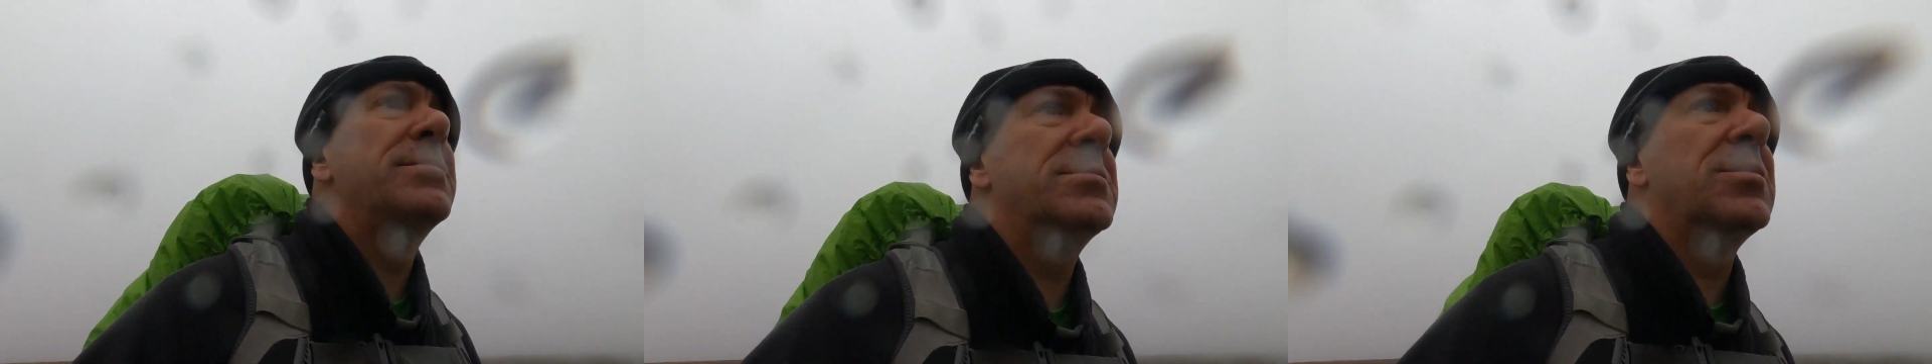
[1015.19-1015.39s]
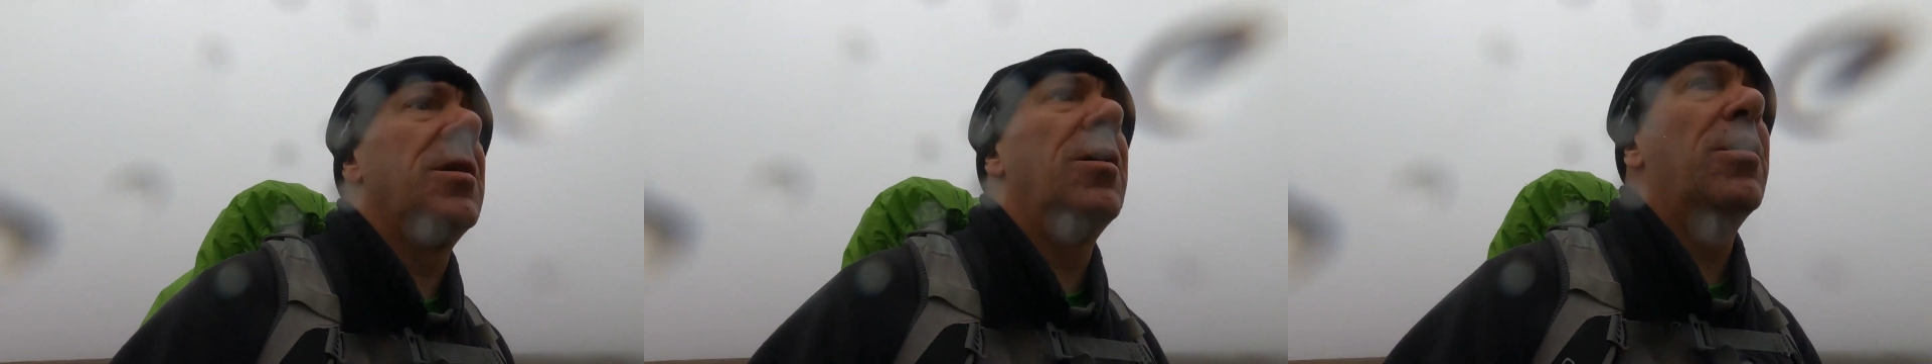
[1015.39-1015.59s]

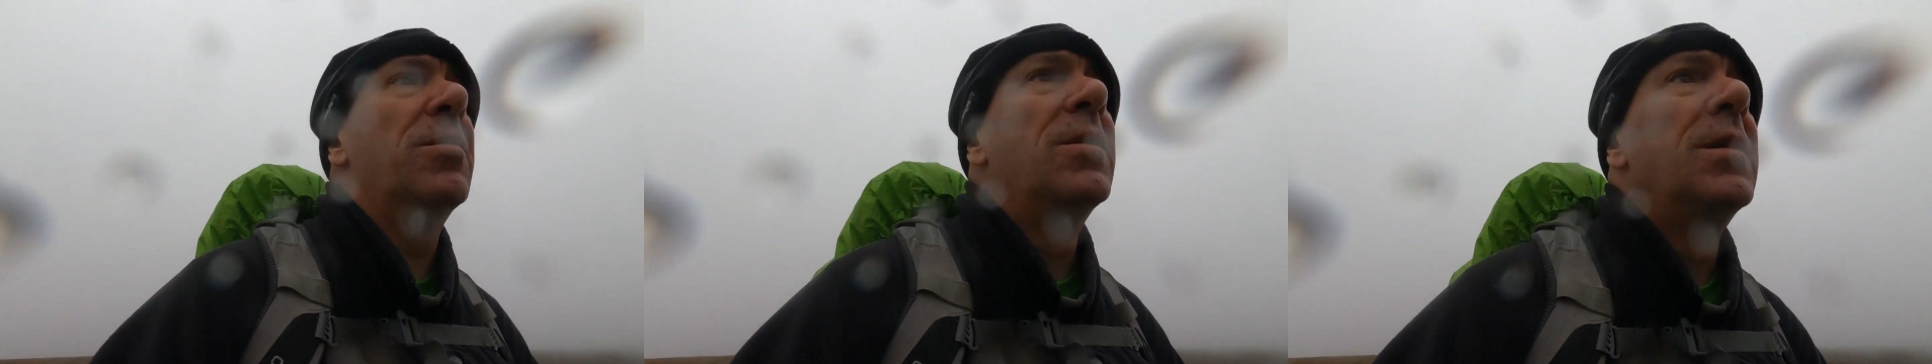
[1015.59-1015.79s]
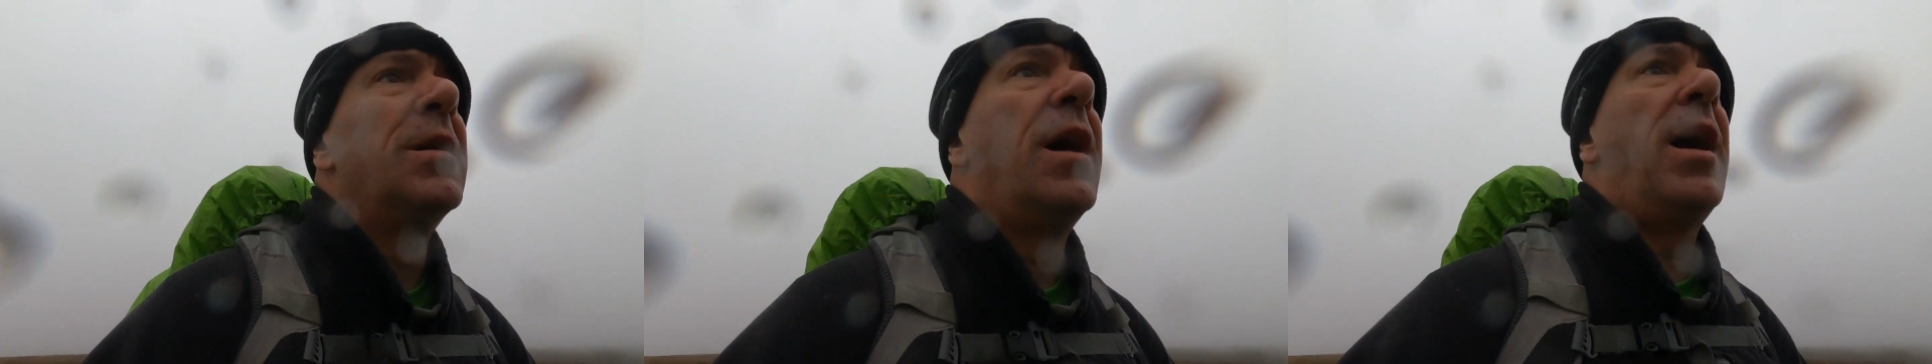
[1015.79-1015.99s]
So
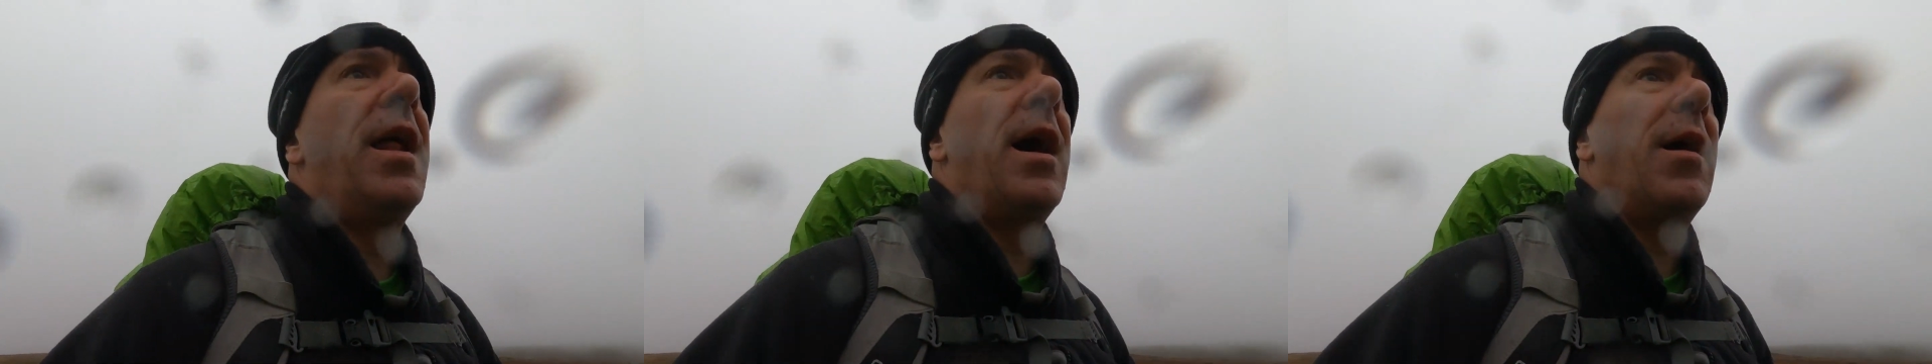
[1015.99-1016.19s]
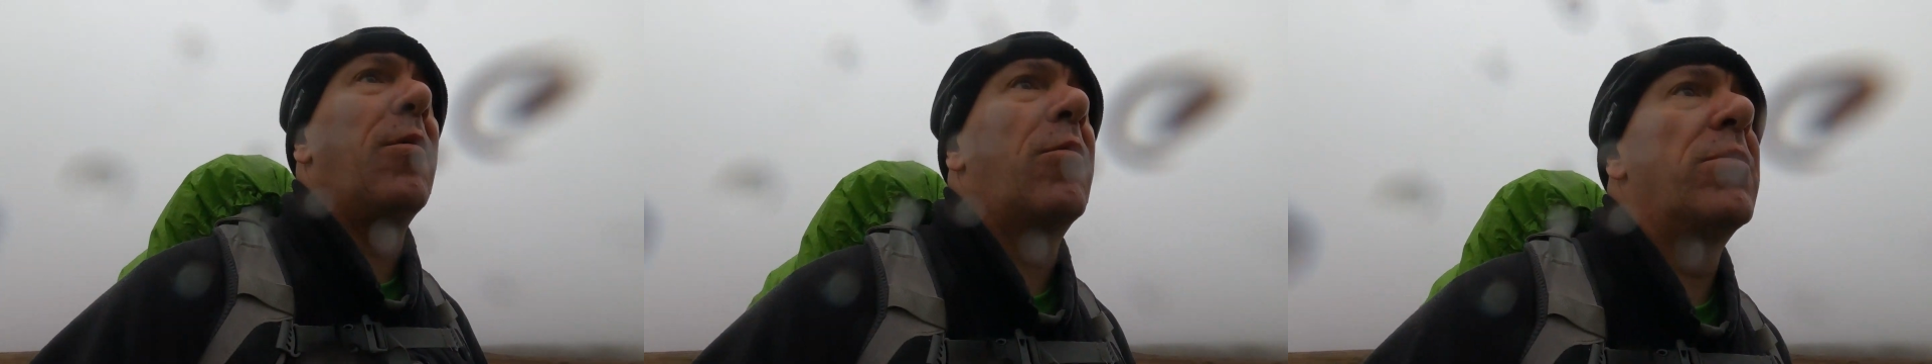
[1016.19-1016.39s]

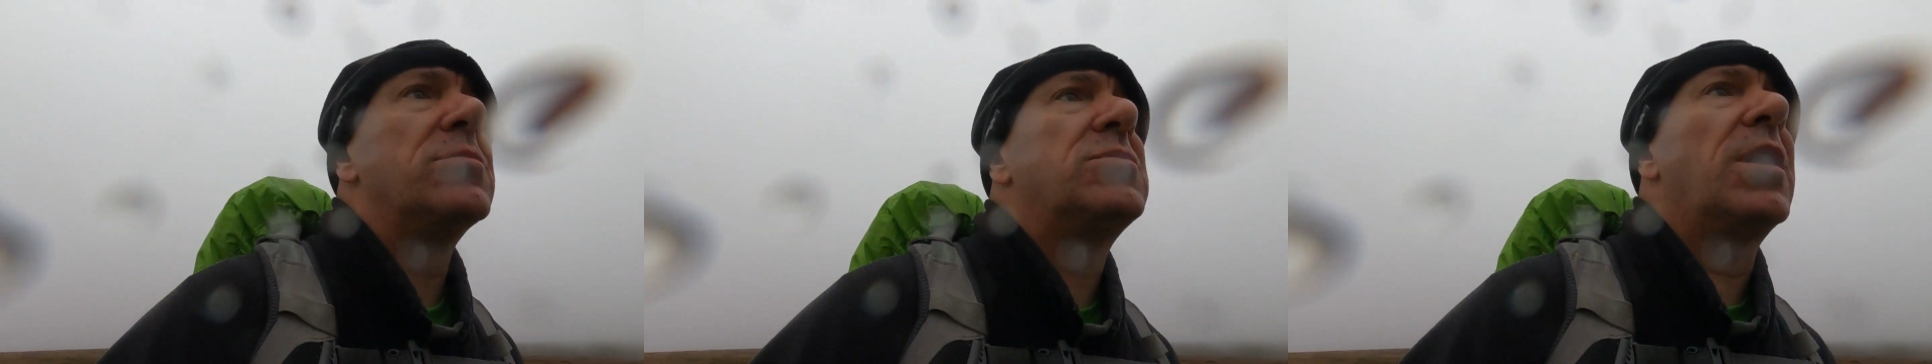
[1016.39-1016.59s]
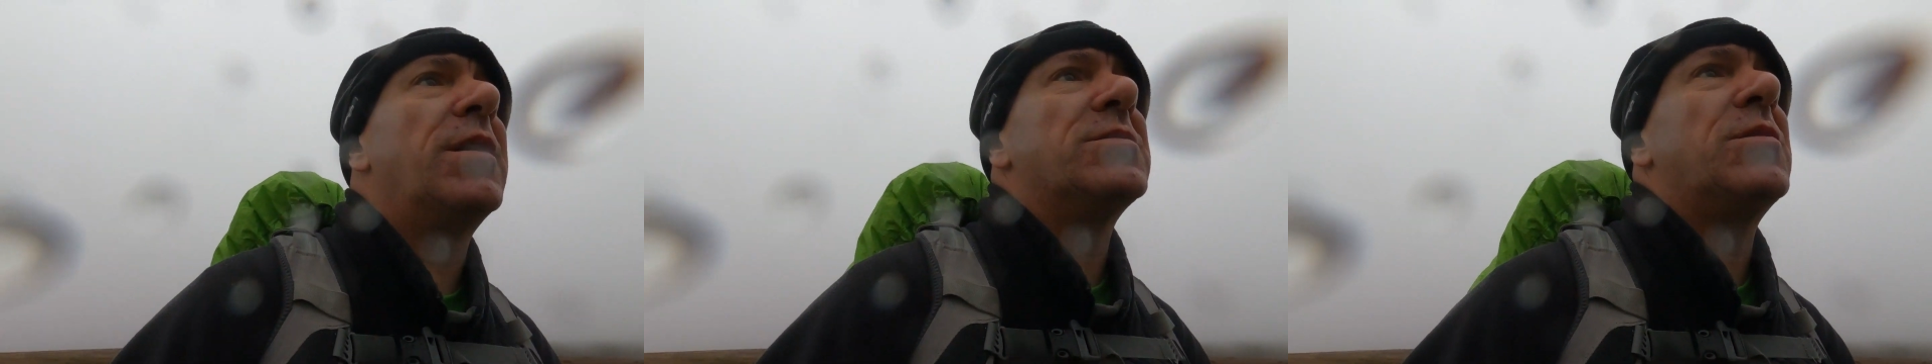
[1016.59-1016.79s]
anyhow,
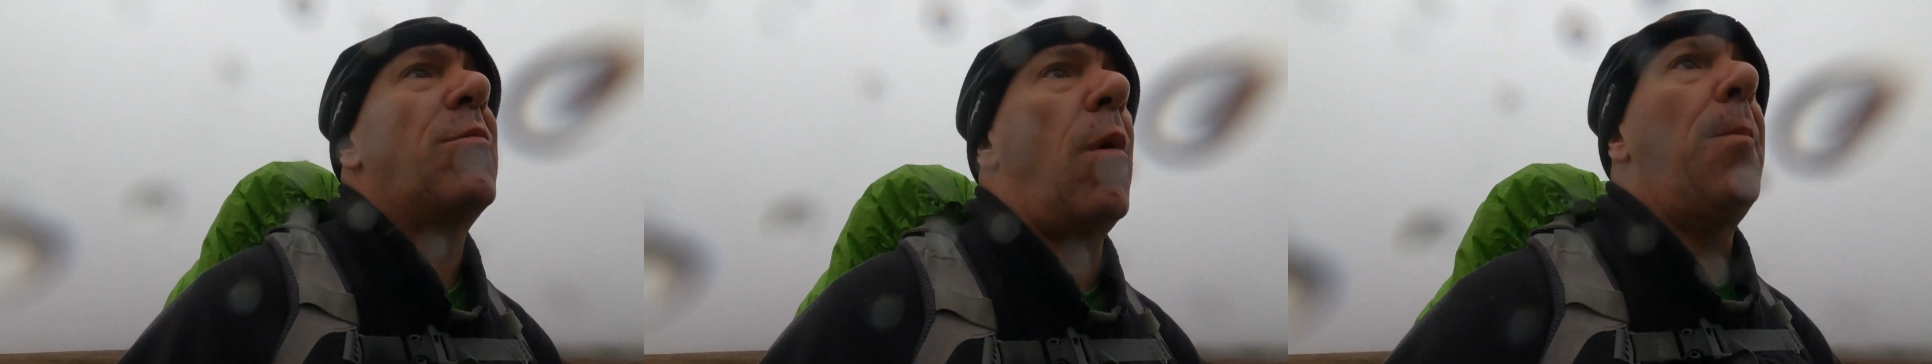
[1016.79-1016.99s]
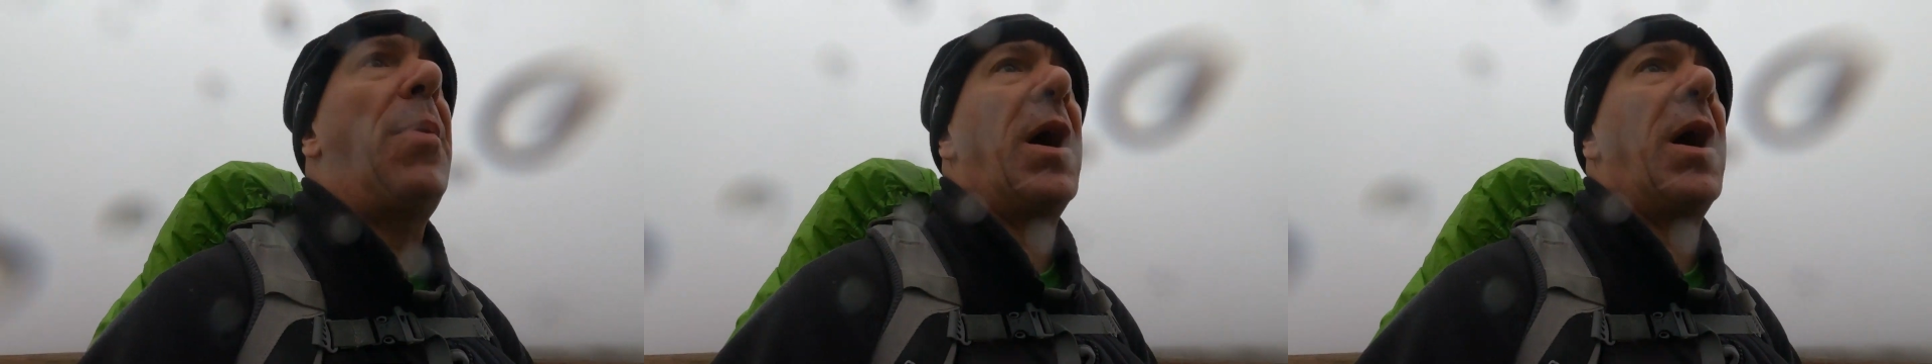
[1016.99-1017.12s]
see what